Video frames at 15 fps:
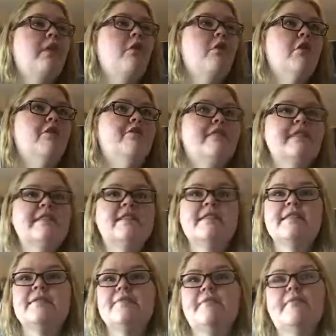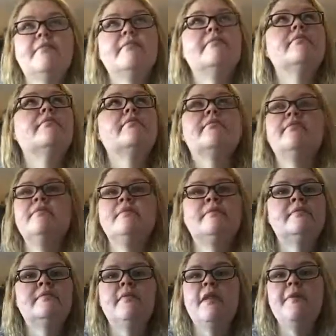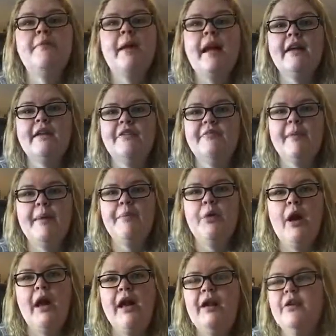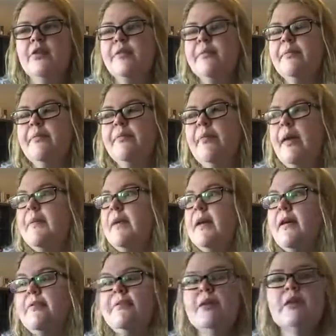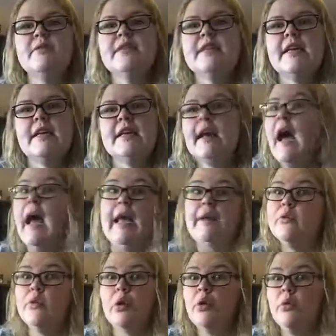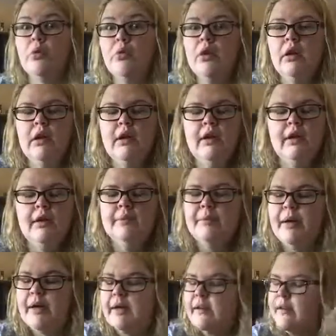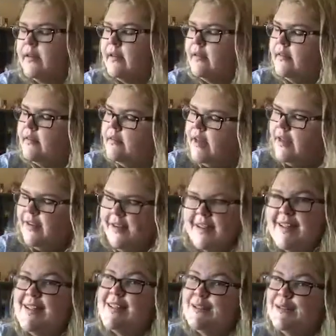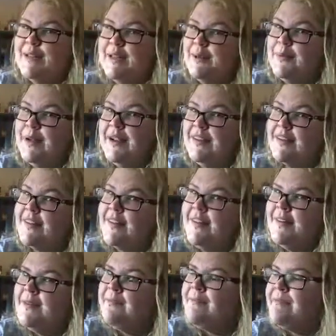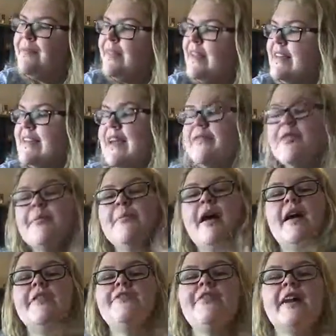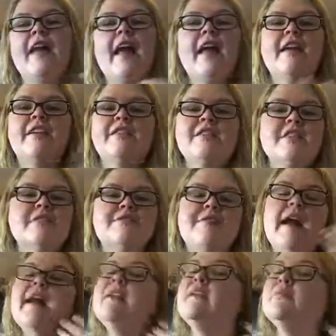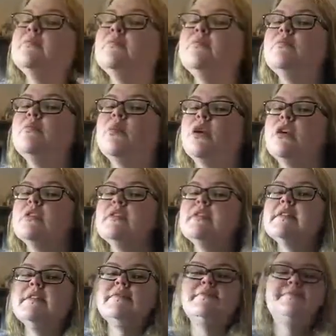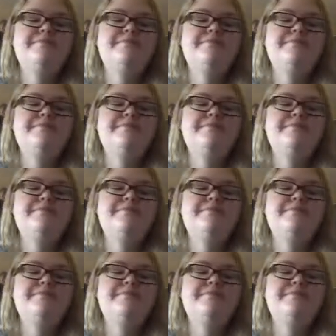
or if it's impact of my brain, or maybe I'm losing it. I don't know, but it's really weird because I forget just random words.